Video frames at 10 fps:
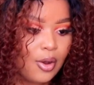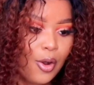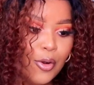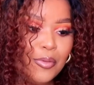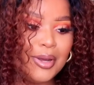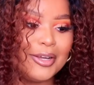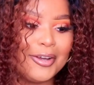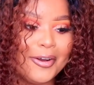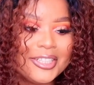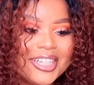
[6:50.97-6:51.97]
Oh my
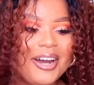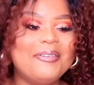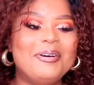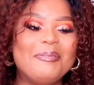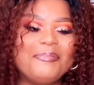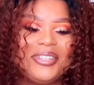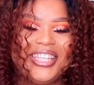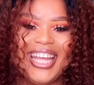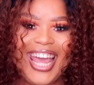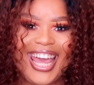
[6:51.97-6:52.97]
gosh, I'm
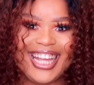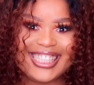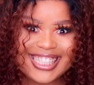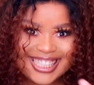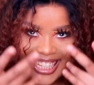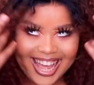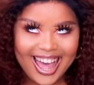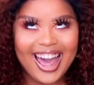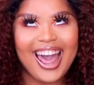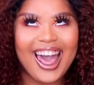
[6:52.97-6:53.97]
obsessed.
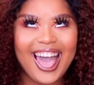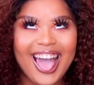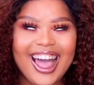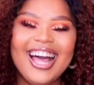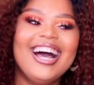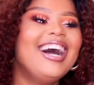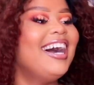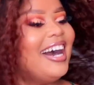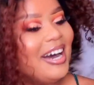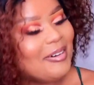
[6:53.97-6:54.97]

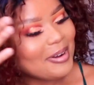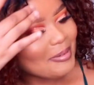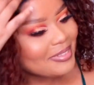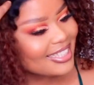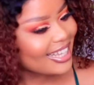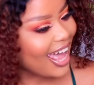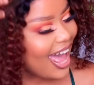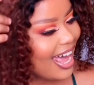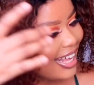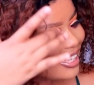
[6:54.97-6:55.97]
I'm
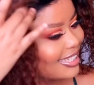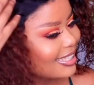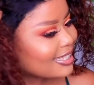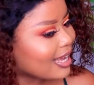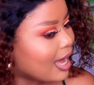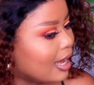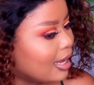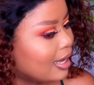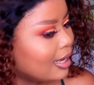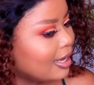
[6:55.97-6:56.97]
obsessed.
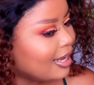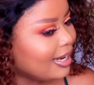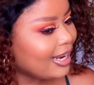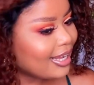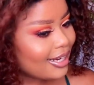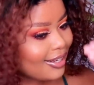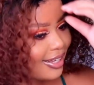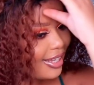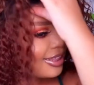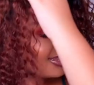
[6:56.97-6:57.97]
Like
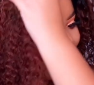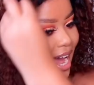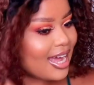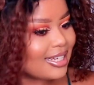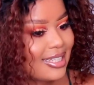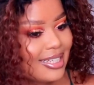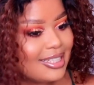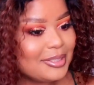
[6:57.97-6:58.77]
look at that.